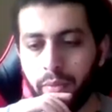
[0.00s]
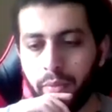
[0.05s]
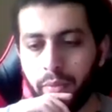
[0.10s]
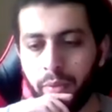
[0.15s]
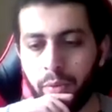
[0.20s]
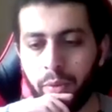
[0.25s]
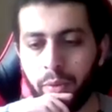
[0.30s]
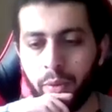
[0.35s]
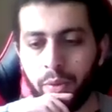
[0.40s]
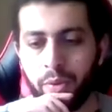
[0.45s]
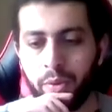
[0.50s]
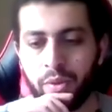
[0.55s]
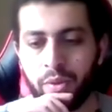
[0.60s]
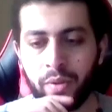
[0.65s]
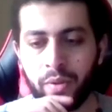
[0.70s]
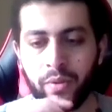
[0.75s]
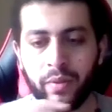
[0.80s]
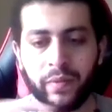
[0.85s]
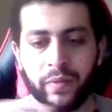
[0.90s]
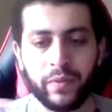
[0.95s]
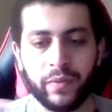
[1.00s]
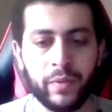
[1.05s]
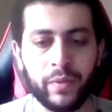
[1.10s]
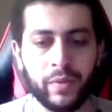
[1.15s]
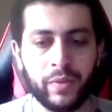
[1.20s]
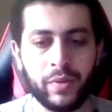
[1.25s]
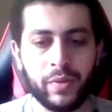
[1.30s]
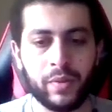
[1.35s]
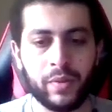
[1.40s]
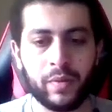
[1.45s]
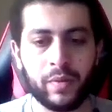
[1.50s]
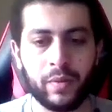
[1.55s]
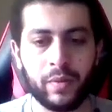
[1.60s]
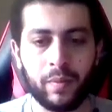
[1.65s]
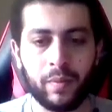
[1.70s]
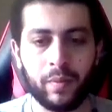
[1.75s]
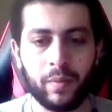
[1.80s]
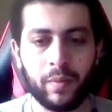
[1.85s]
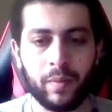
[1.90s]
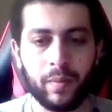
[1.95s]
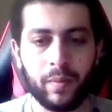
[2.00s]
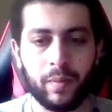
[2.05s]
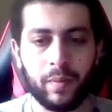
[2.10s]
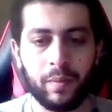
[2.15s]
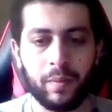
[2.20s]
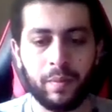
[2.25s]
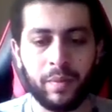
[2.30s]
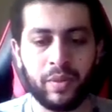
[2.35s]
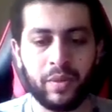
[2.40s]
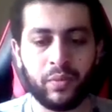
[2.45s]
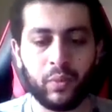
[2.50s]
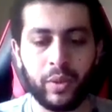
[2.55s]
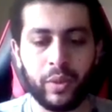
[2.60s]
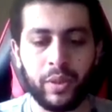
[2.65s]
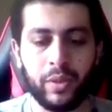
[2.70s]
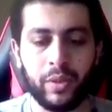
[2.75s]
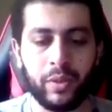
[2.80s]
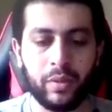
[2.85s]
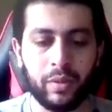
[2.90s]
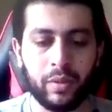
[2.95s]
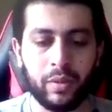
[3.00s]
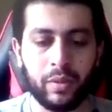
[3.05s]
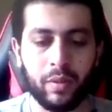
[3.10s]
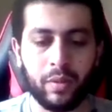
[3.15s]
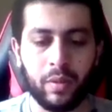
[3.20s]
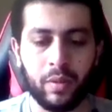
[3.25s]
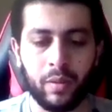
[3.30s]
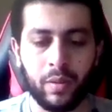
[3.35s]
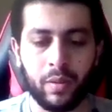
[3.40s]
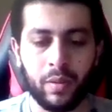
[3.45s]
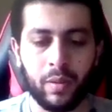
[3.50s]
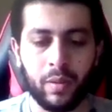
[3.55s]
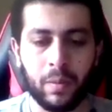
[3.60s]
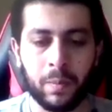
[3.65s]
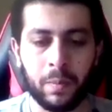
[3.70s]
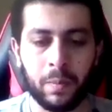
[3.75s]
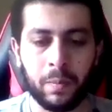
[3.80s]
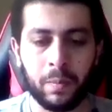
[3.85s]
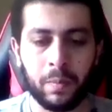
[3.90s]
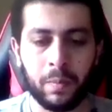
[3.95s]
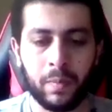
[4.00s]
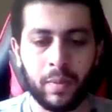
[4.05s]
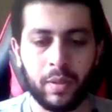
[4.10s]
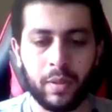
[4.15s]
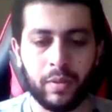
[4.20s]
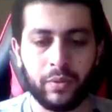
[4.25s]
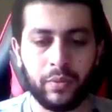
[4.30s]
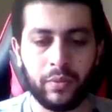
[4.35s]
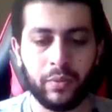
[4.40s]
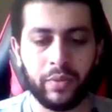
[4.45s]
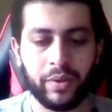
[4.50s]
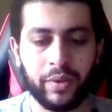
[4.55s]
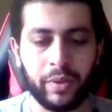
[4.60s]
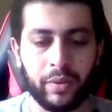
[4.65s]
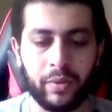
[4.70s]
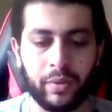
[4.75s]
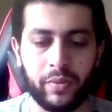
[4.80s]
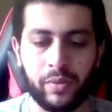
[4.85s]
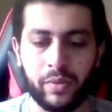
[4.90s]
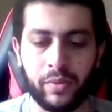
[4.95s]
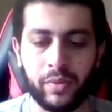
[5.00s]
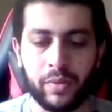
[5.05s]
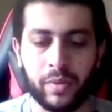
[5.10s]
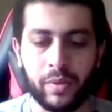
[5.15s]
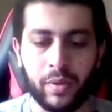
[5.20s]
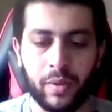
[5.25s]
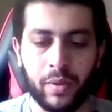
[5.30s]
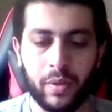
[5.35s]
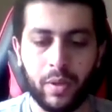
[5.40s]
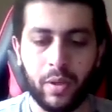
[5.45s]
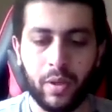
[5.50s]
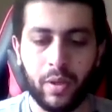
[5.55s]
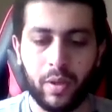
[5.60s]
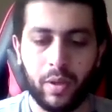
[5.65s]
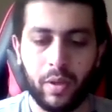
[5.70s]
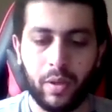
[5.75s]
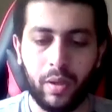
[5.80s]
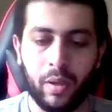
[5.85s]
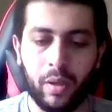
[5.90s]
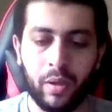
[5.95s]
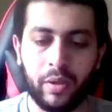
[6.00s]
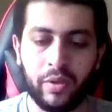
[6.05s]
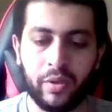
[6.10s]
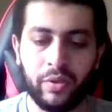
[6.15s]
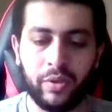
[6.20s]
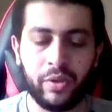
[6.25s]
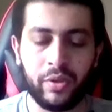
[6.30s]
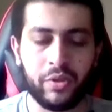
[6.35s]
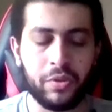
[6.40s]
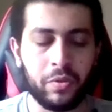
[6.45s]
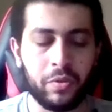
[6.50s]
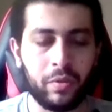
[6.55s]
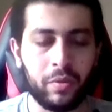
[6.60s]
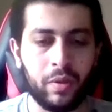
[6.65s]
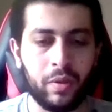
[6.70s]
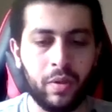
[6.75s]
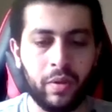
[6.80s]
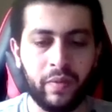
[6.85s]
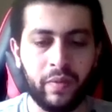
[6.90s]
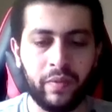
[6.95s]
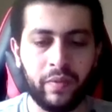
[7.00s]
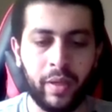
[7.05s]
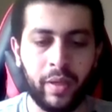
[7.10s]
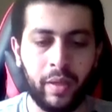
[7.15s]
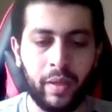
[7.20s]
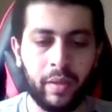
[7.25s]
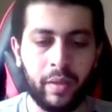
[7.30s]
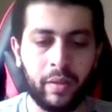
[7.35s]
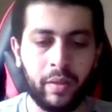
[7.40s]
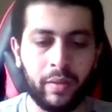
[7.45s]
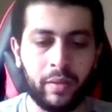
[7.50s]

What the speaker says: there is a difference between two things: unconditional love and